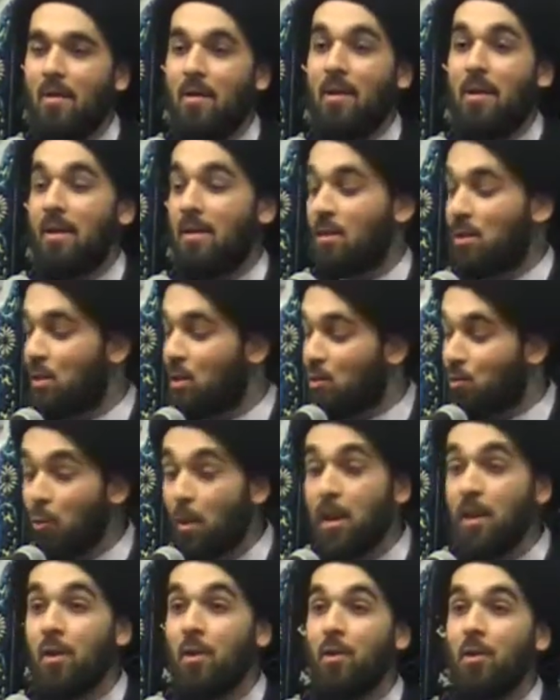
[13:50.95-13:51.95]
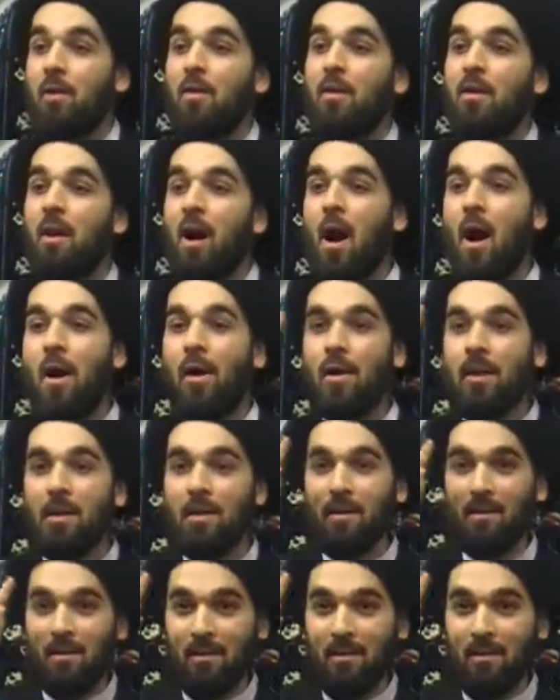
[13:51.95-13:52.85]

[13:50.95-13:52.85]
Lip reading: then it's sweeter than honey.